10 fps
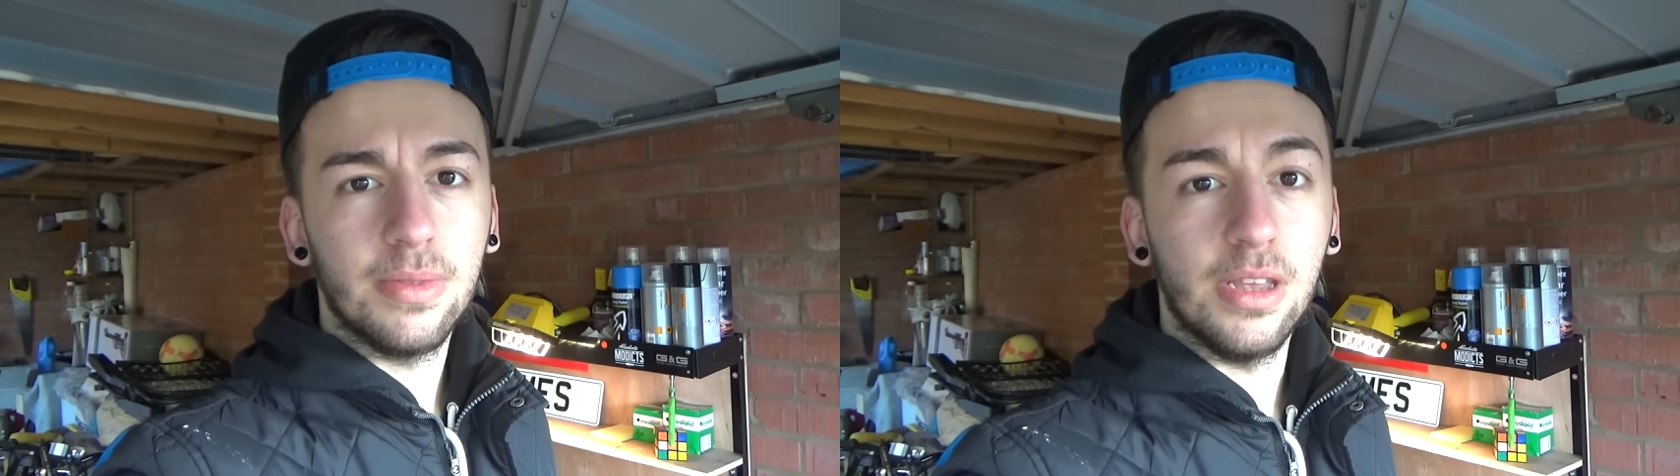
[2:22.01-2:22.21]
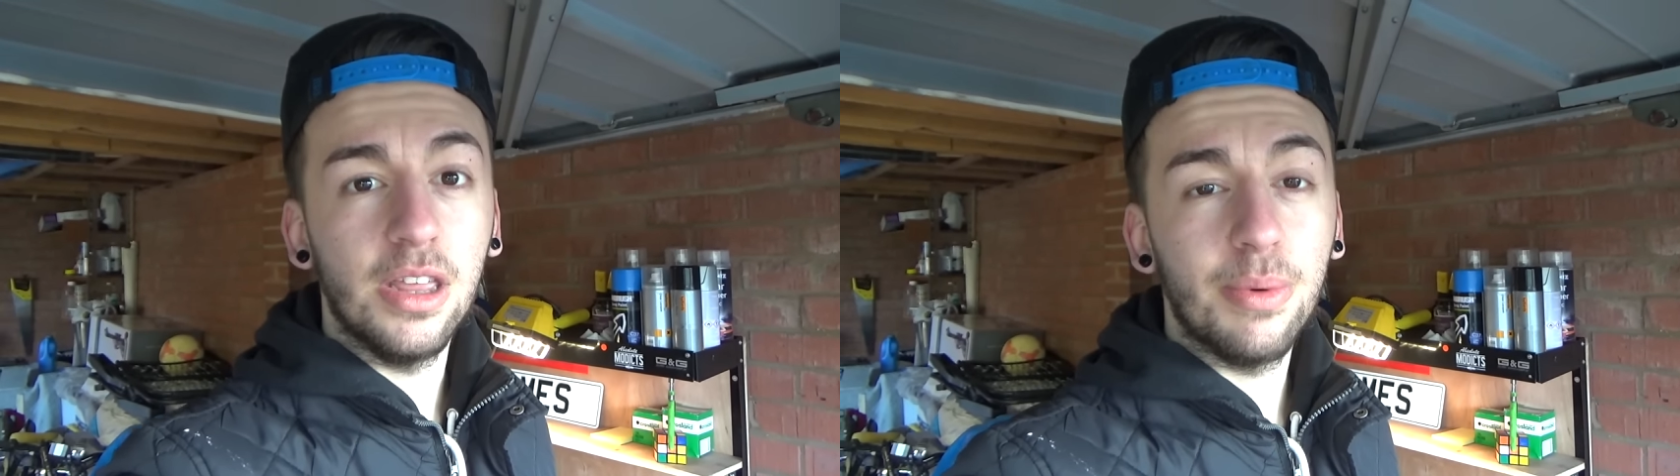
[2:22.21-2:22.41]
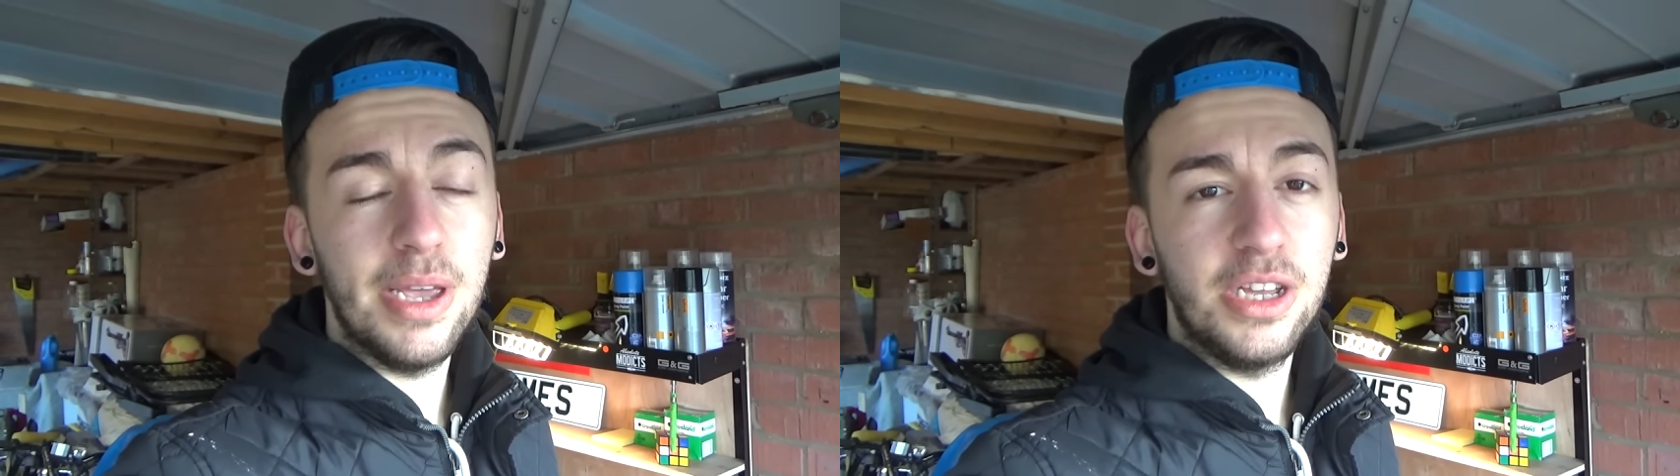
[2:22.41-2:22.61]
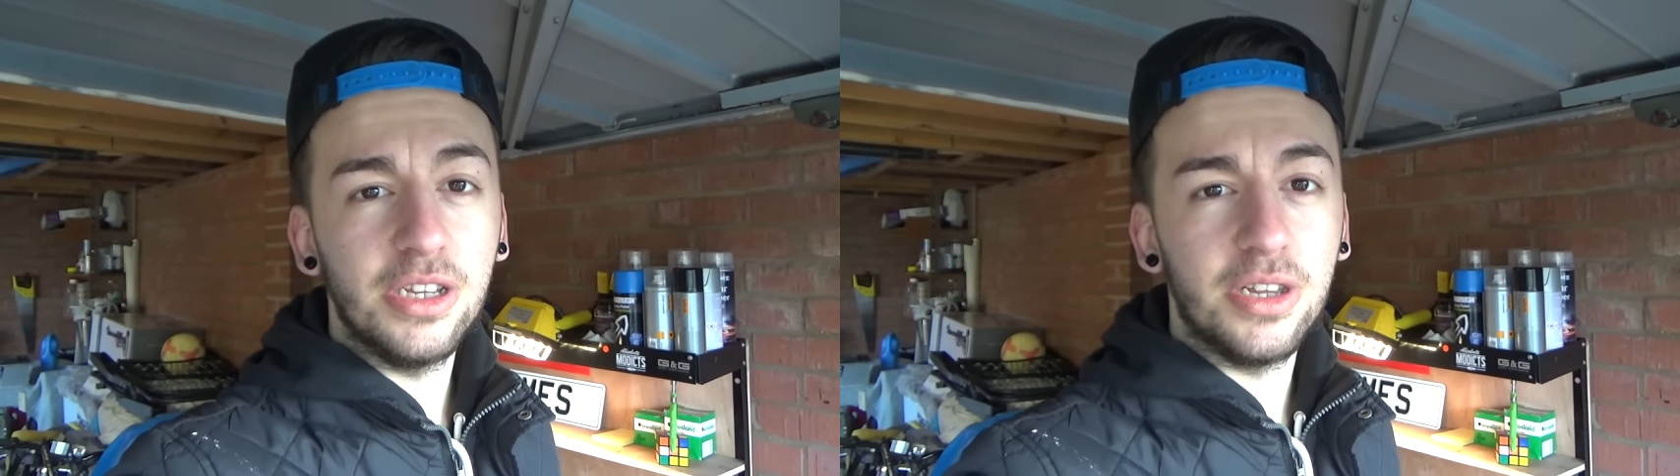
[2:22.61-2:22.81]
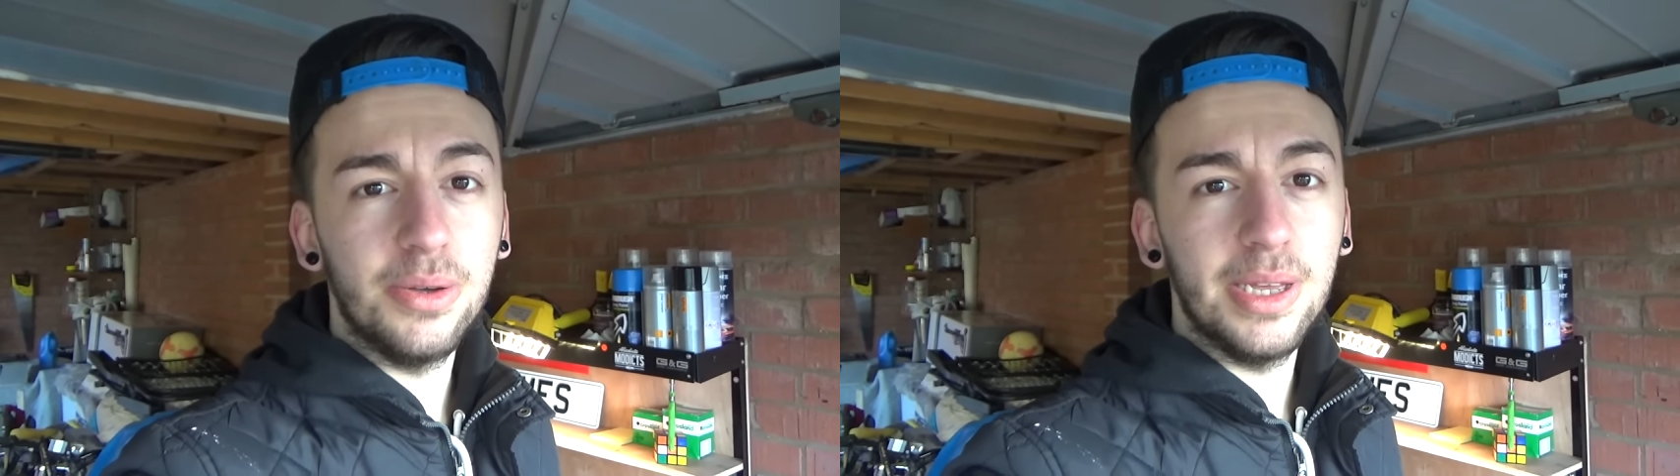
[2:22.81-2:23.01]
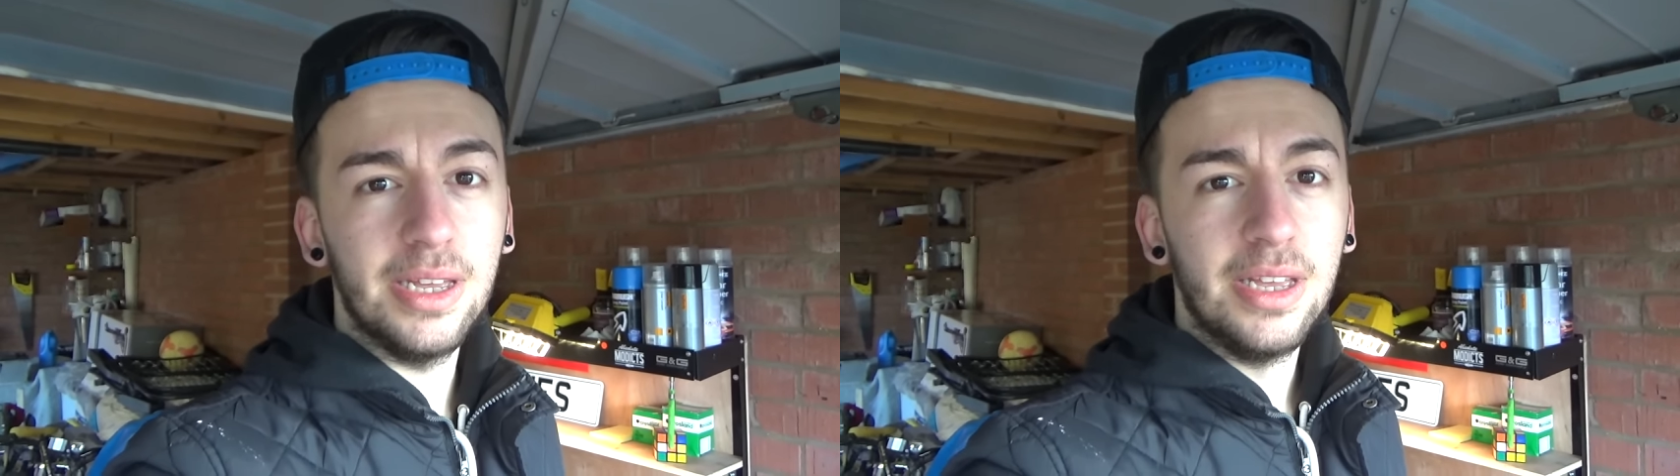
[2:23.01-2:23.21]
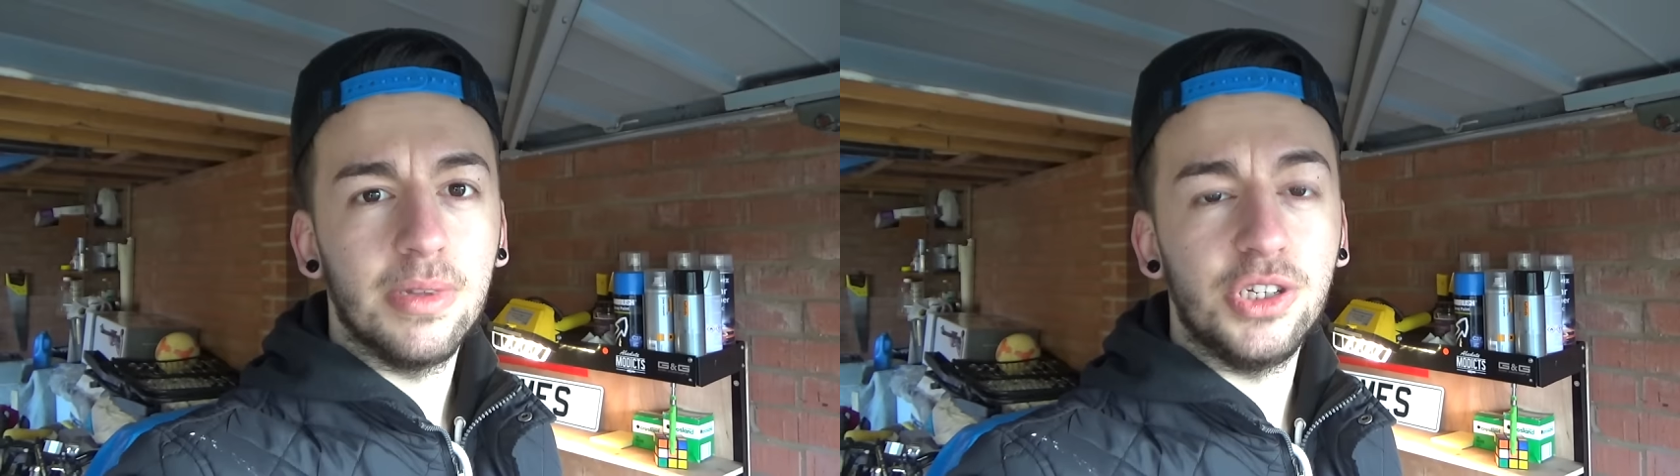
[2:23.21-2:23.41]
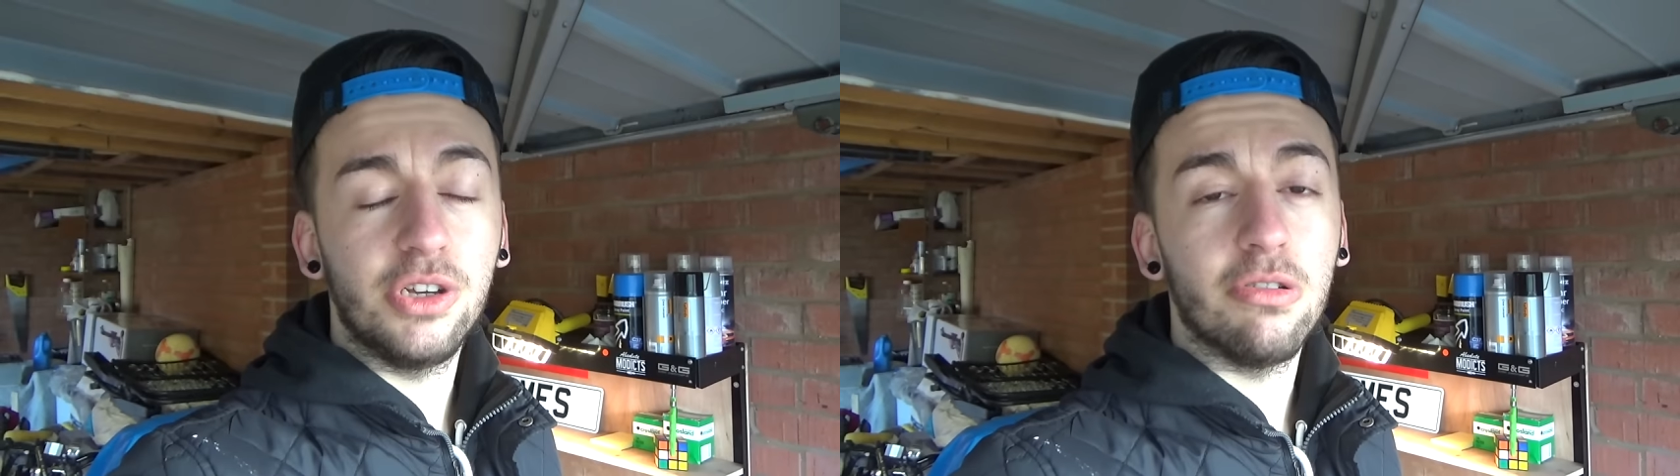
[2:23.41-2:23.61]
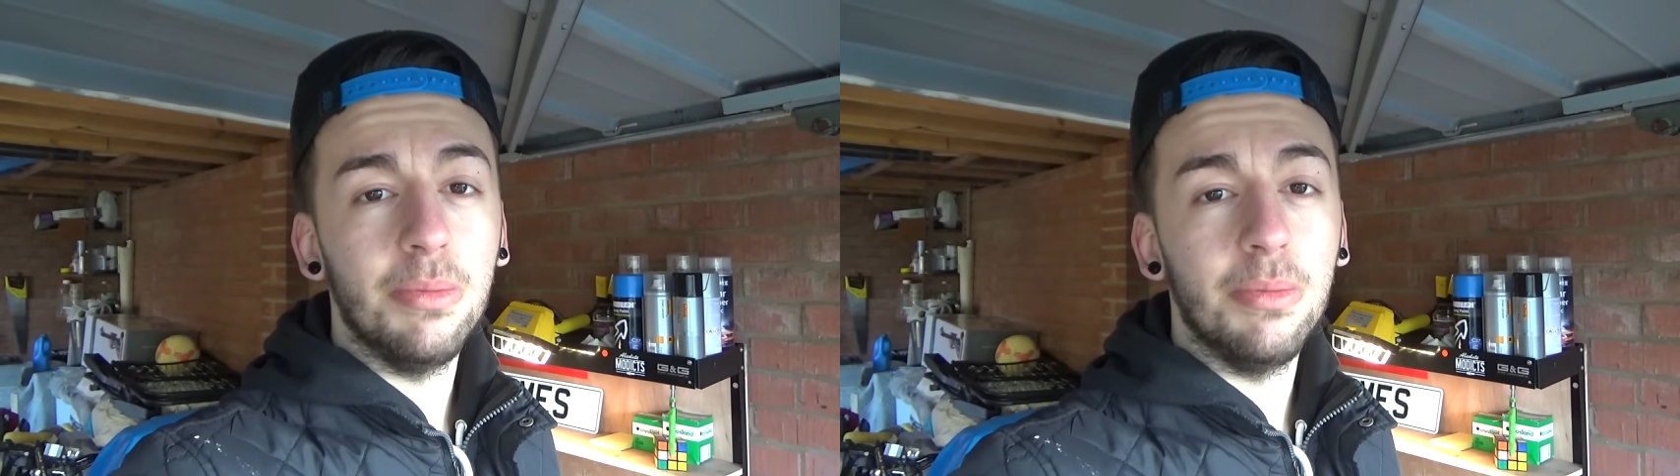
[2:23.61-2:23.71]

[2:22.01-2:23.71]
The other way you could do it is you could